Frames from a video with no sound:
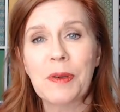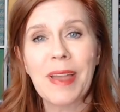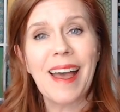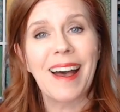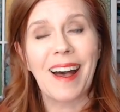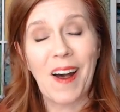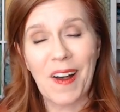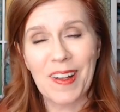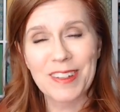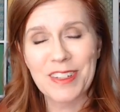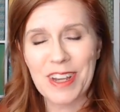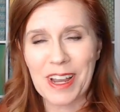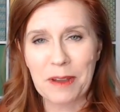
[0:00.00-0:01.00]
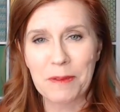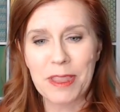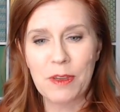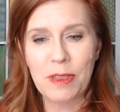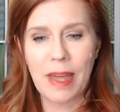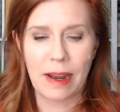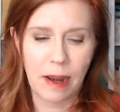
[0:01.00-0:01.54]
yeah, I'll check in with
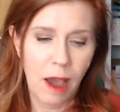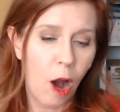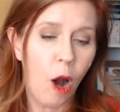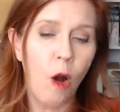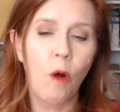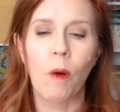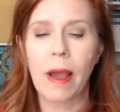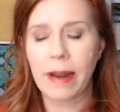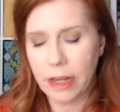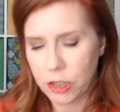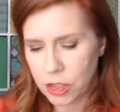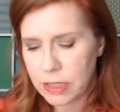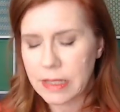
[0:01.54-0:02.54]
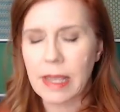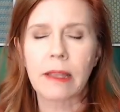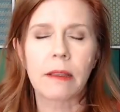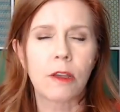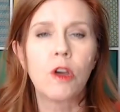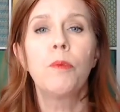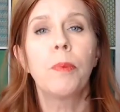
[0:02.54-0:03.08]
you then. Oh, and I should say
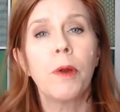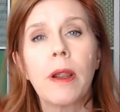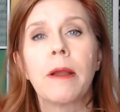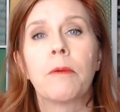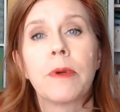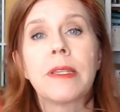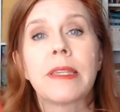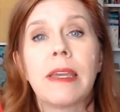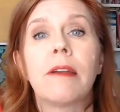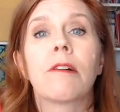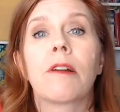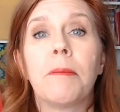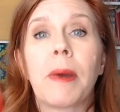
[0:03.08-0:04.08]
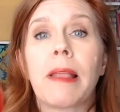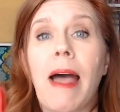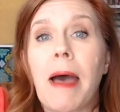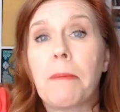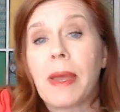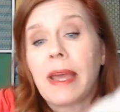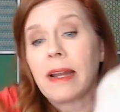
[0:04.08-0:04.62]
Cooper and Whiskey are in my
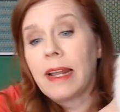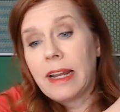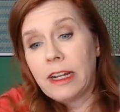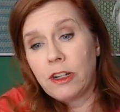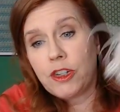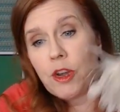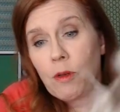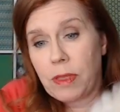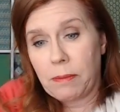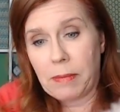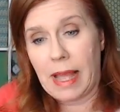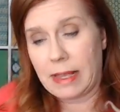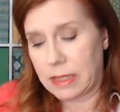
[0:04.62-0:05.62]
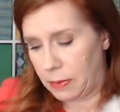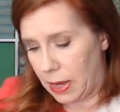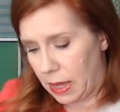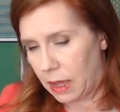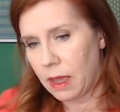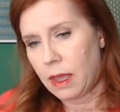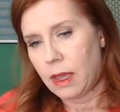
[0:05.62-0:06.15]
lap, and I didn't show them last
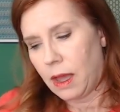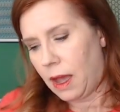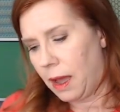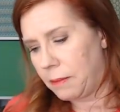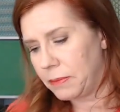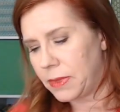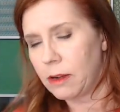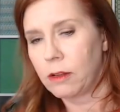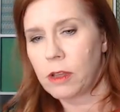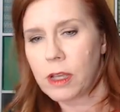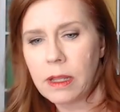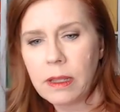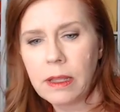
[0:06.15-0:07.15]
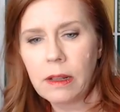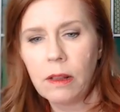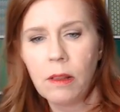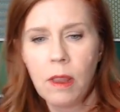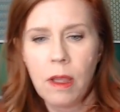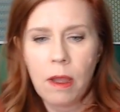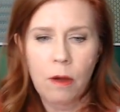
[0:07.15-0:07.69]
week. Um, they're looking a
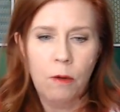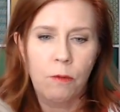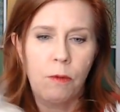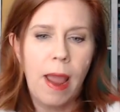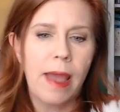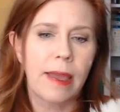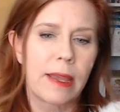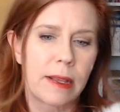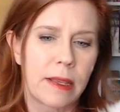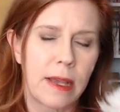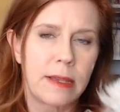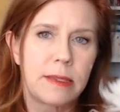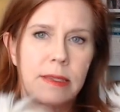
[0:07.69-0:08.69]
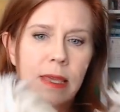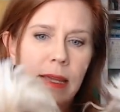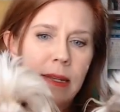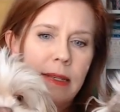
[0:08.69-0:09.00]
little ragged because they,